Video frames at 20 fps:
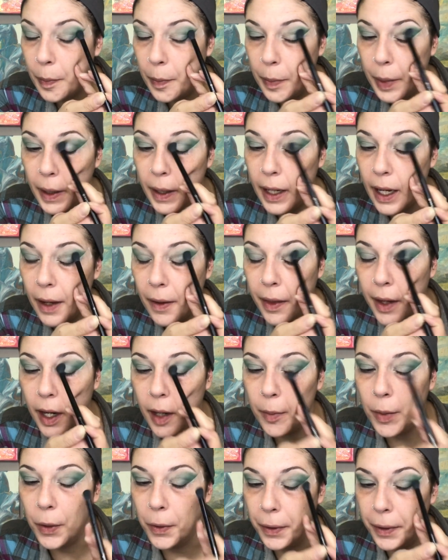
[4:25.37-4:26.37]
But now that
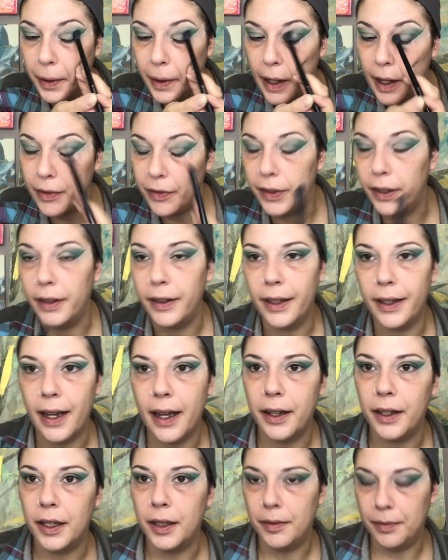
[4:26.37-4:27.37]
I'm older, I feel like
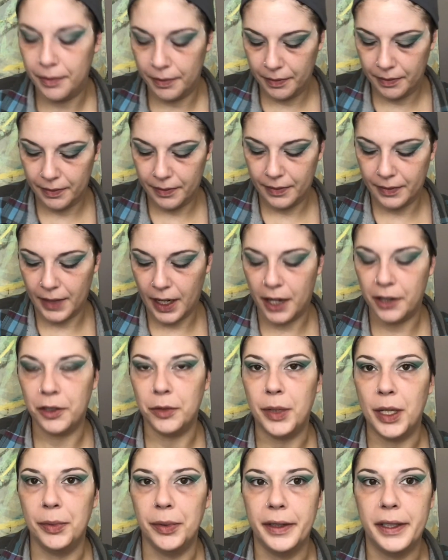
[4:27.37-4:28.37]
I should
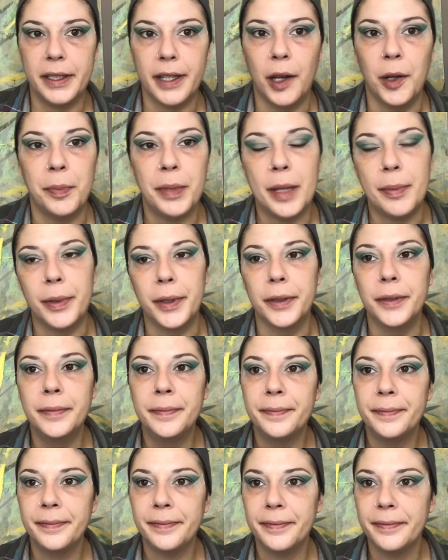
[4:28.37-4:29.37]
be able to tell people
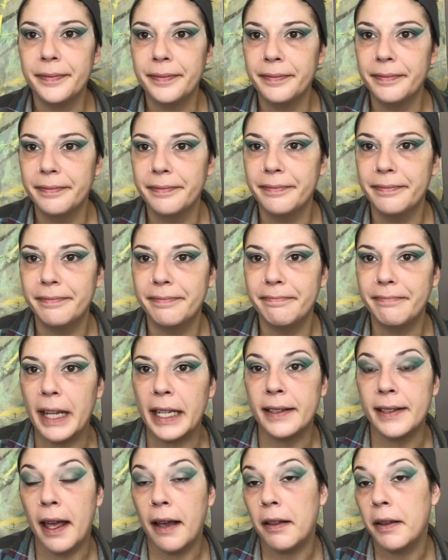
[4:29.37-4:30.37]

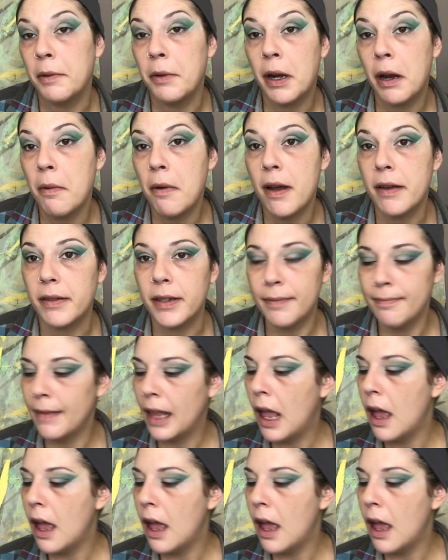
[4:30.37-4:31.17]
exactly what I want.